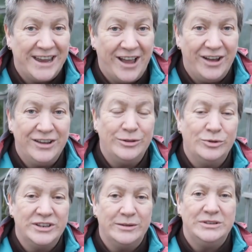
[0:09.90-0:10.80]
today I
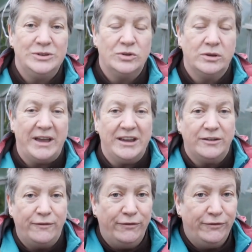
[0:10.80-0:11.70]
thought I would talk about
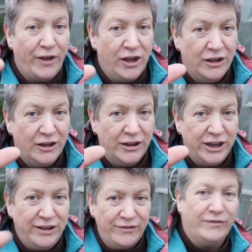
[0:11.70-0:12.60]

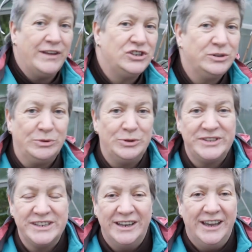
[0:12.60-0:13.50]
five
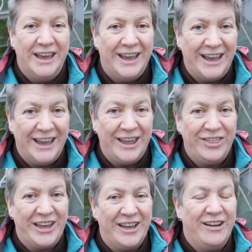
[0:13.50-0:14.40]
vegetables
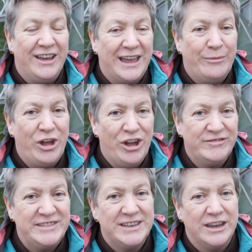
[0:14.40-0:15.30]
that I am
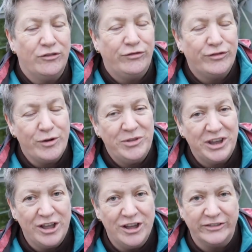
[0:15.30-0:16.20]
harvesting from
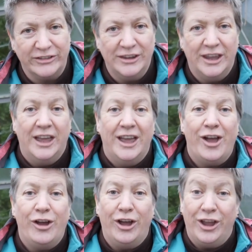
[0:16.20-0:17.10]
the garden
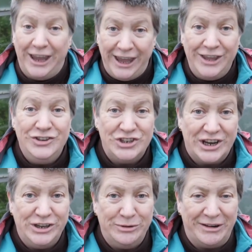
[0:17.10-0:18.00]
in
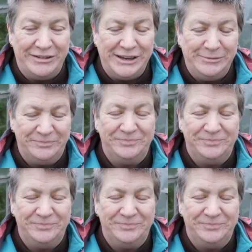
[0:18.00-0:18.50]
January.